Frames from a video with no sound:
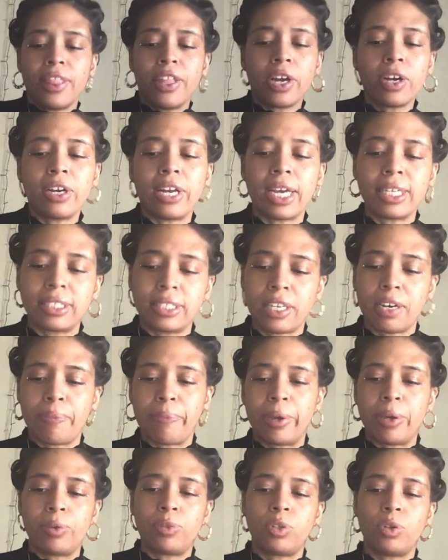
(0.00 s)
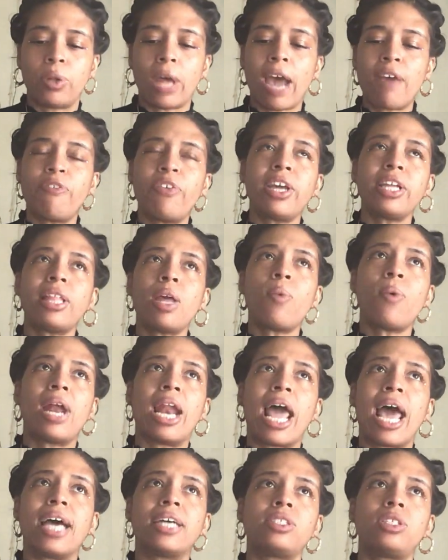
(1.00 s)
they're destined to be with you. I feel like they
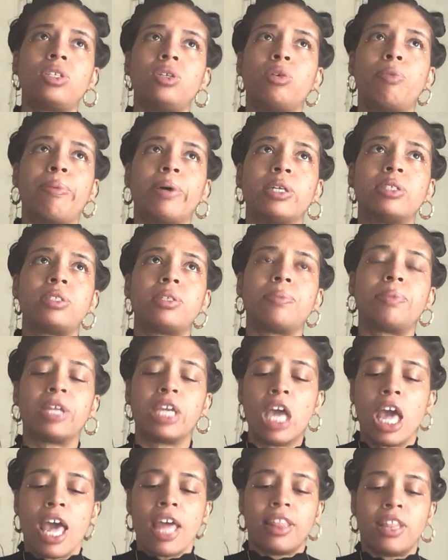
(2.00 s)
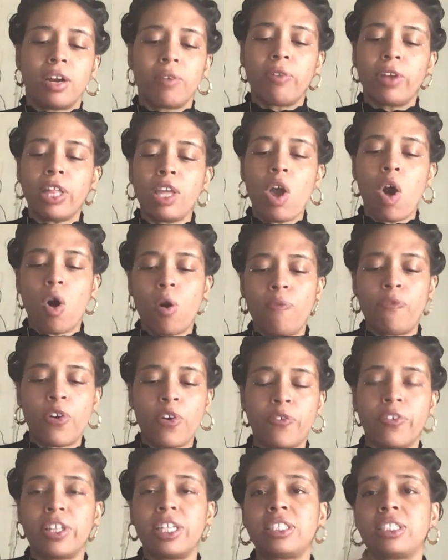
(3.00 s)
want to ask you about something. They're really
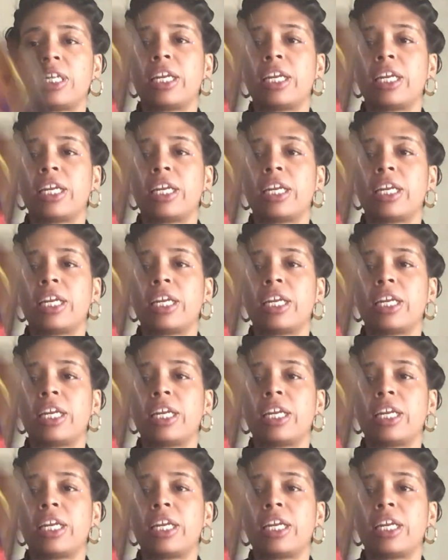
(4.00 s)
hopeful for this